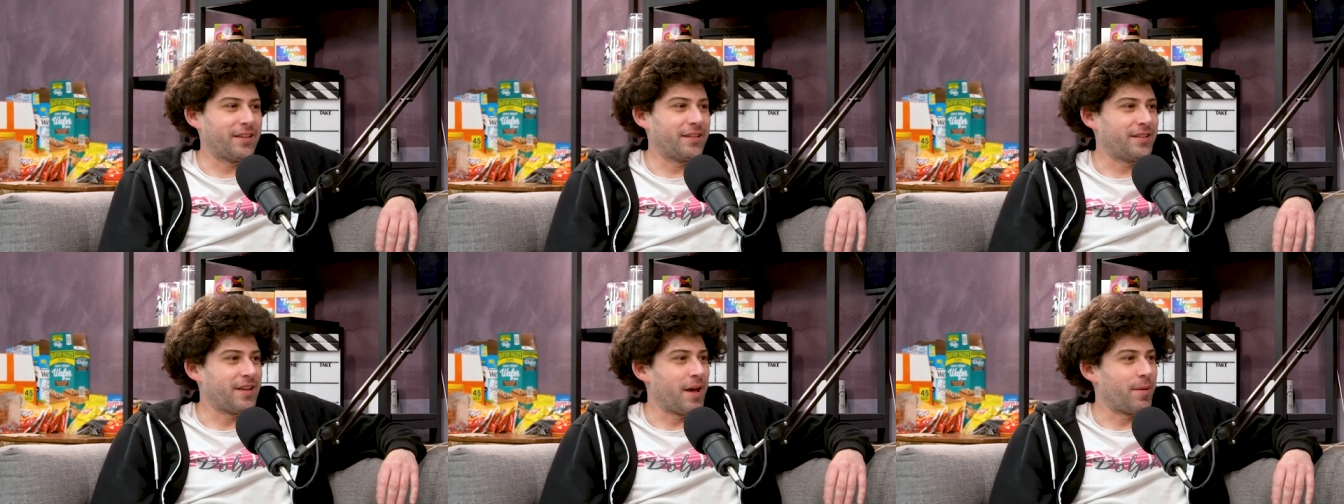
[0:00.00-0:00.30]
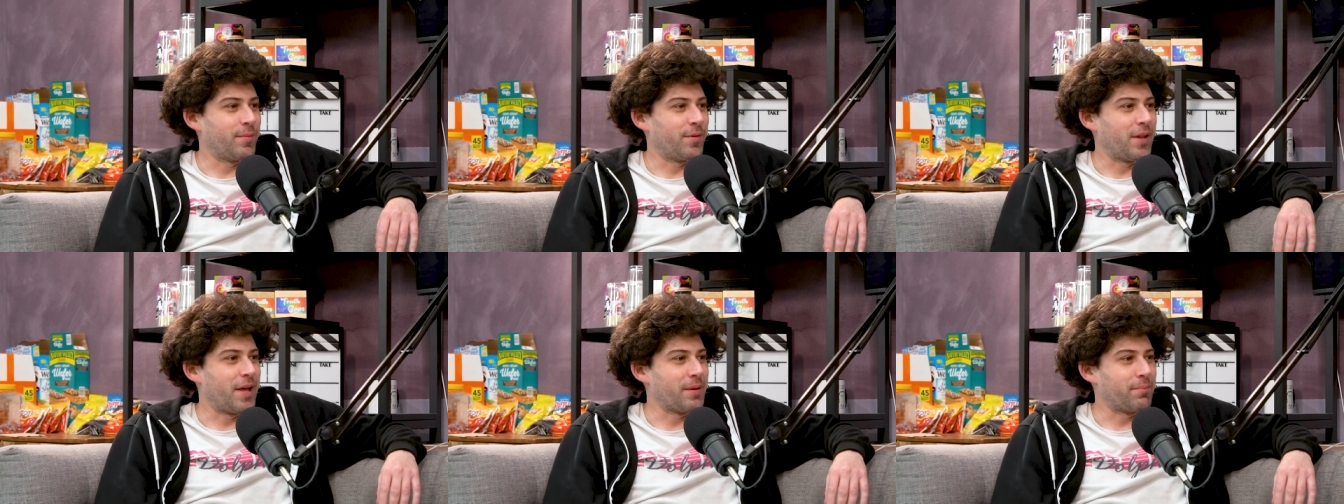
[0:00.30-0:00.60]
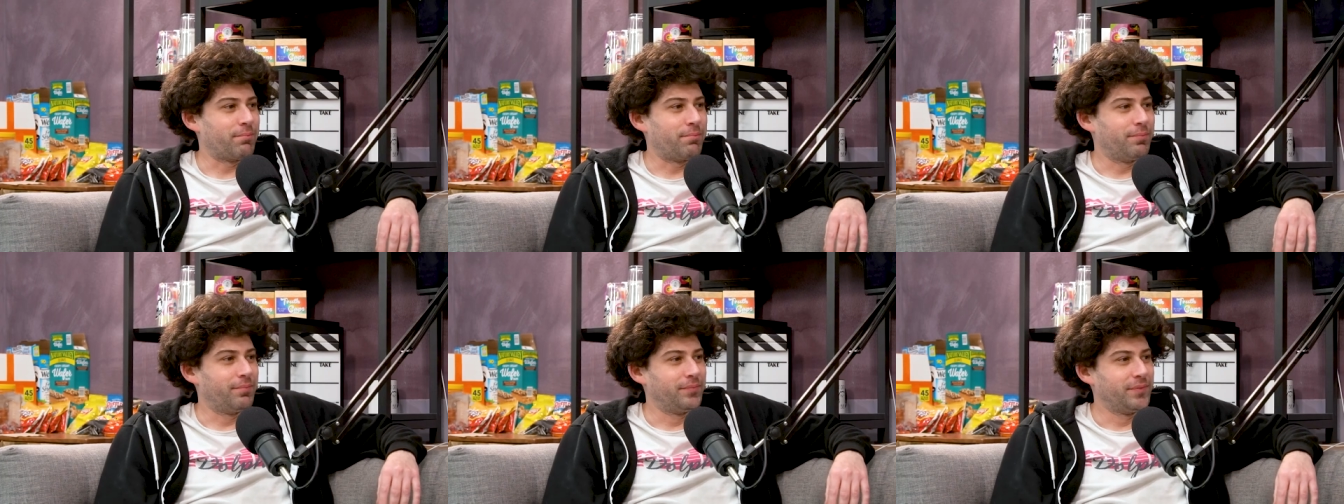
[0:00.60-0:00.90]
time of like
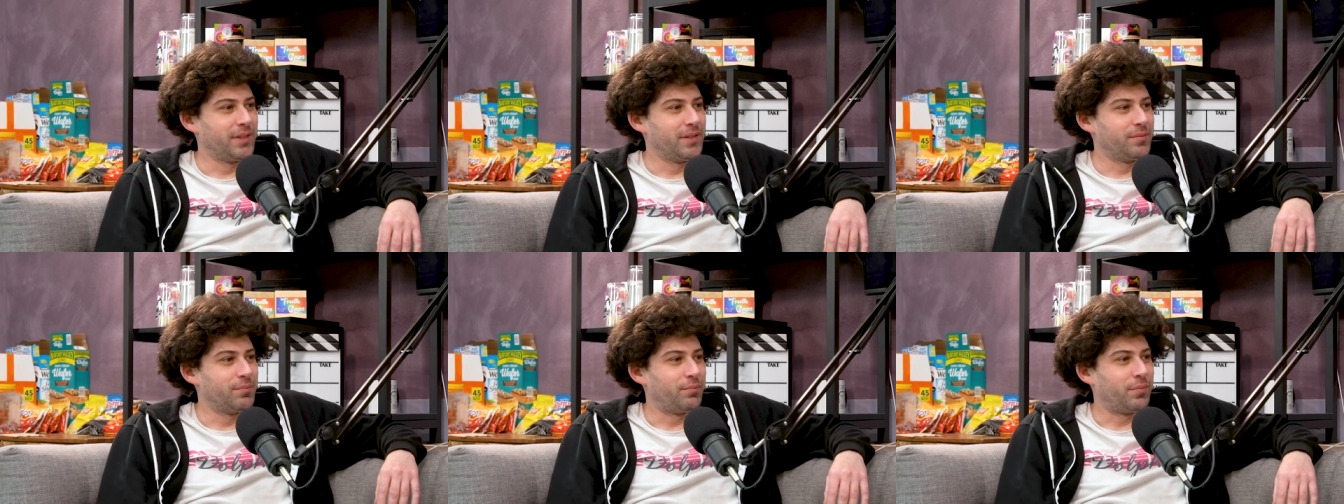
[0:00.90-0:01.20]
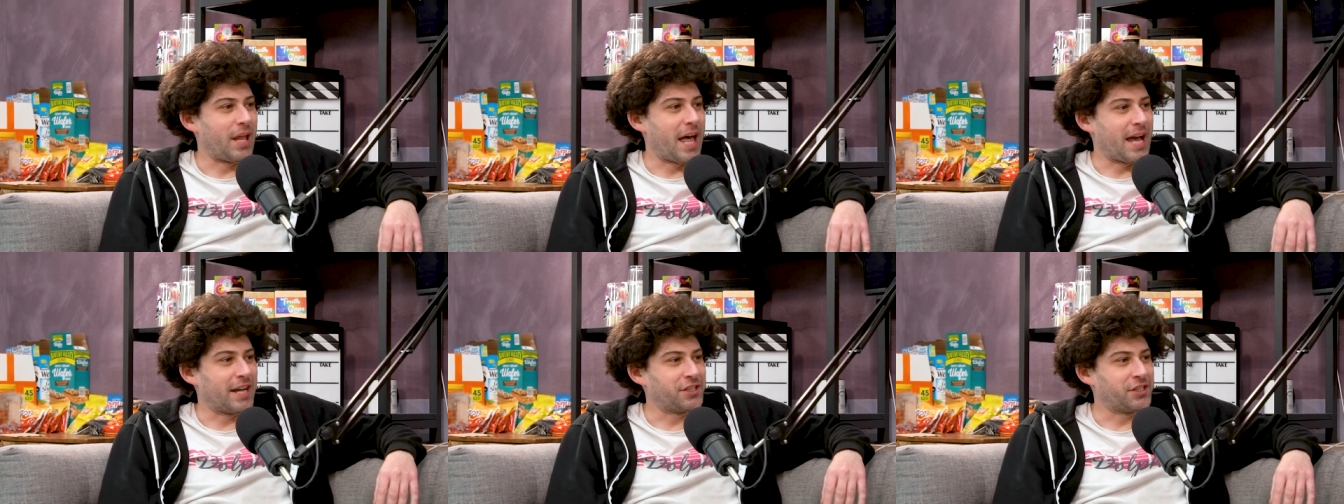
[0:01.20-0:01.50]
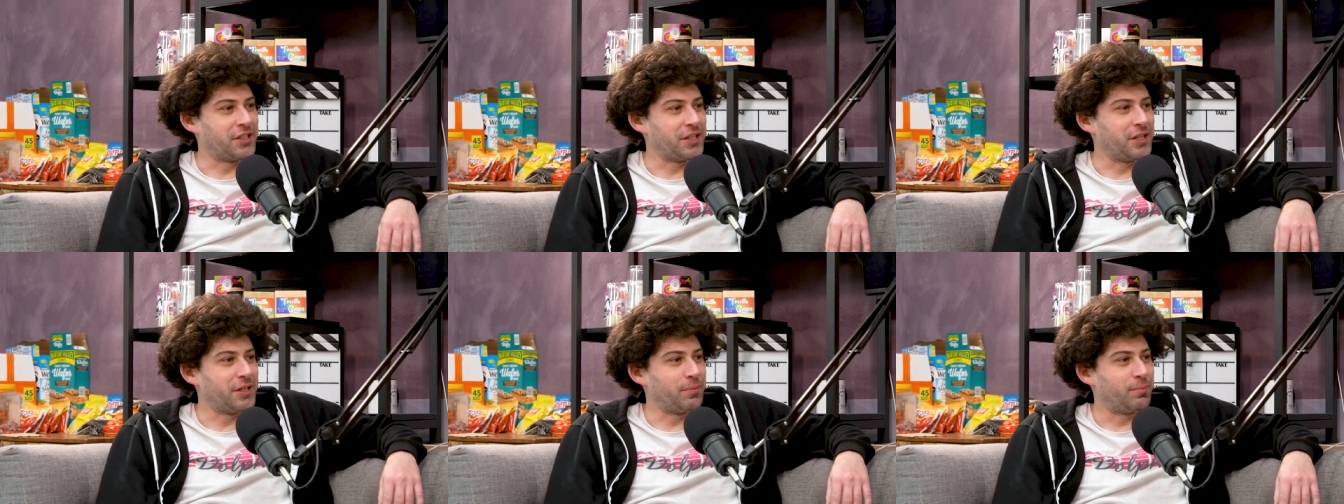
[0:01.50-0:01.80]
Black
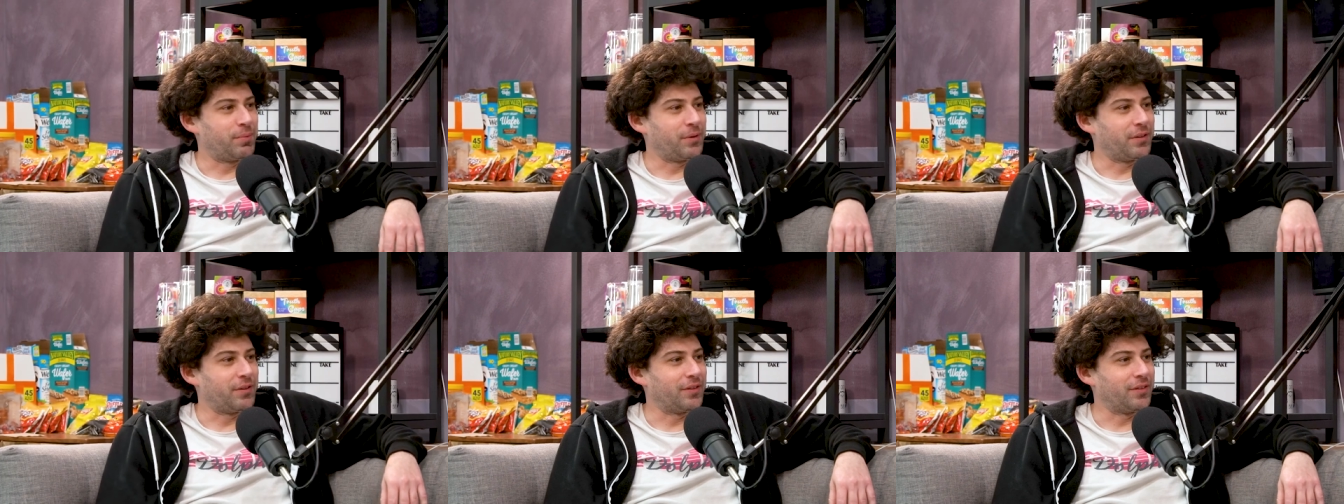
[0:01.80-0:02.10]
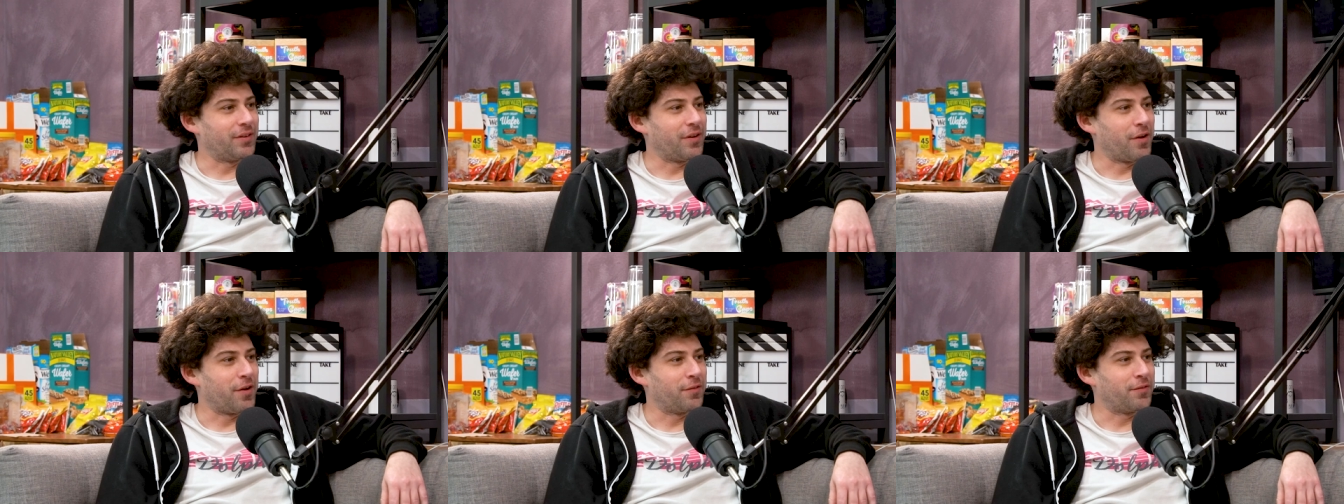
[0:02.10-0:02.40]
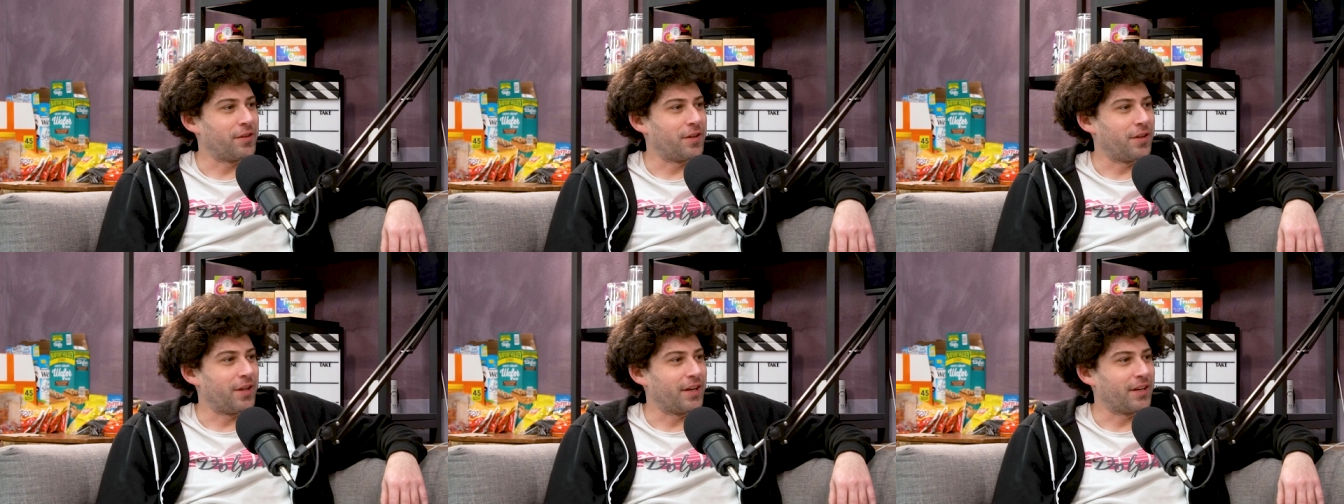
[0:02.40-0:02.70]
Sheep and all of
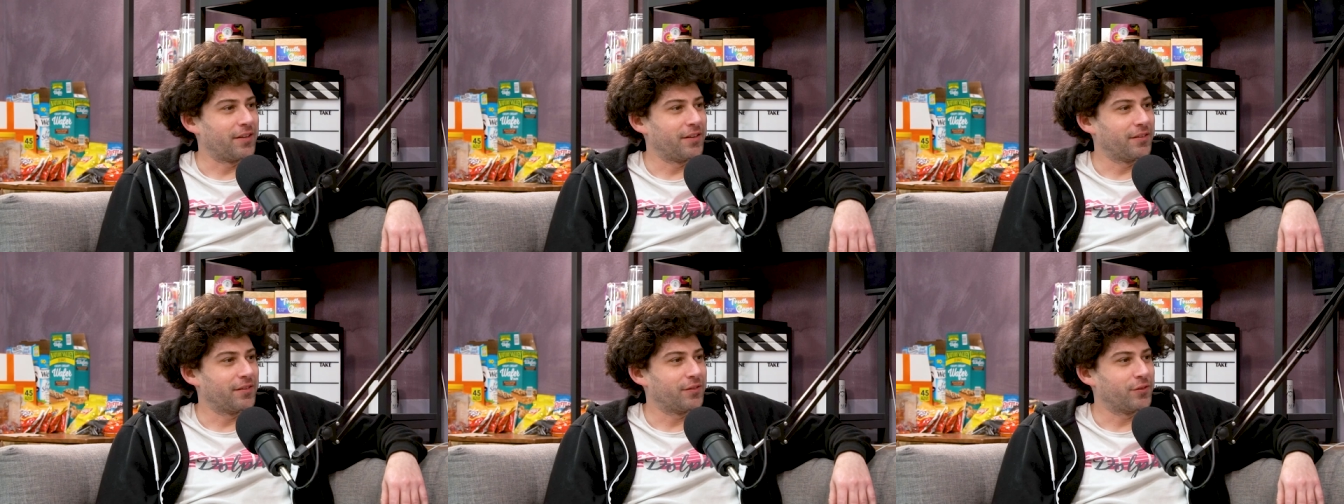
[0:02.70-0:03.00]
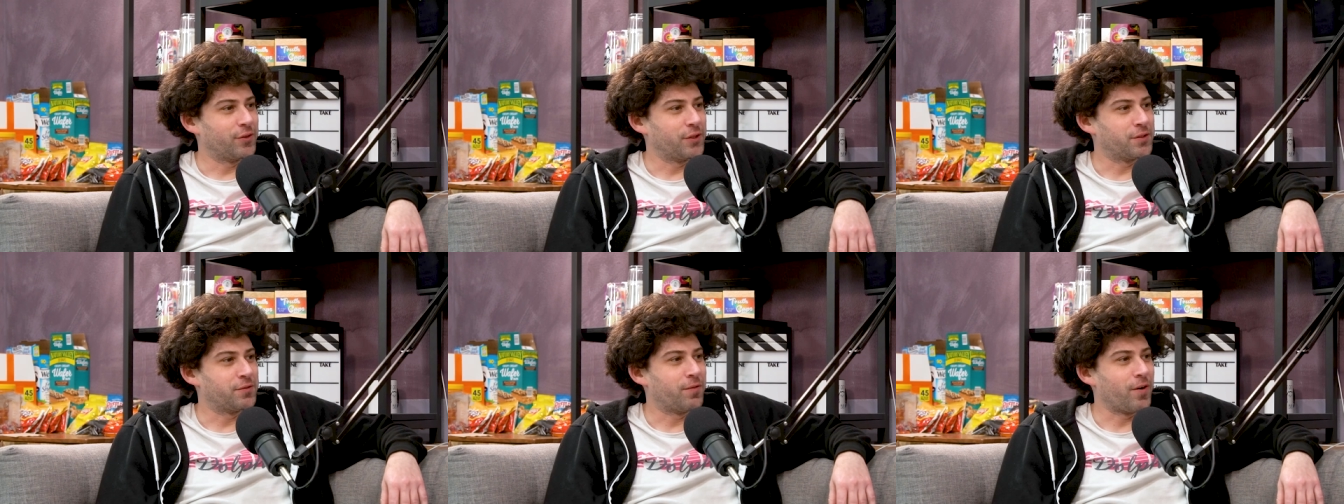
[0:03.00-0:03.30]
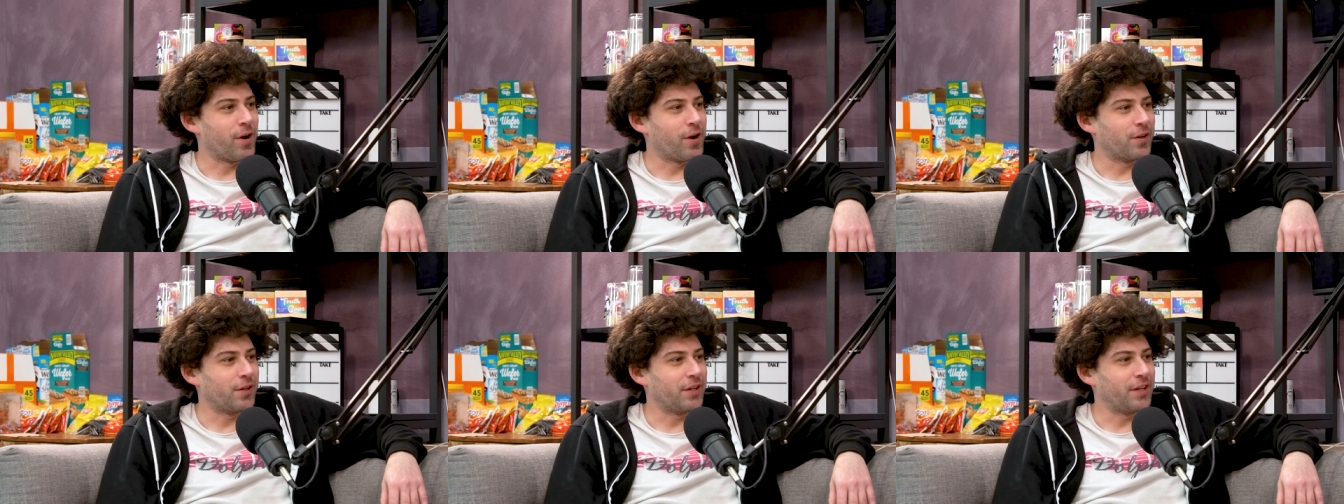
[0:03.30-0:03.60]
the like Chris
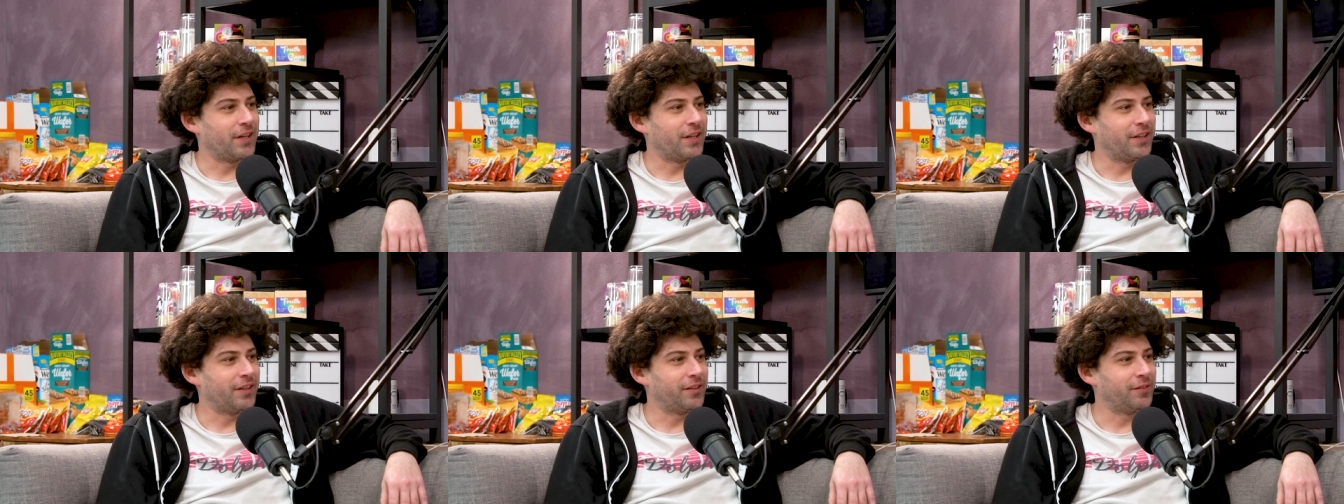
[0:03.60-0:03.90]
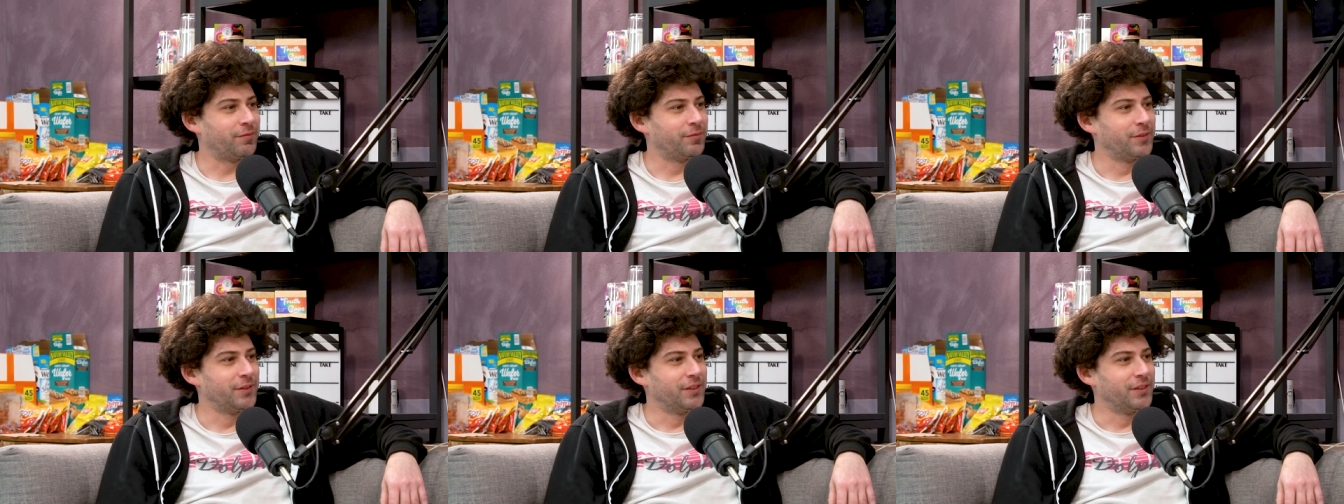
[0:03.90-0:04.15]
Farley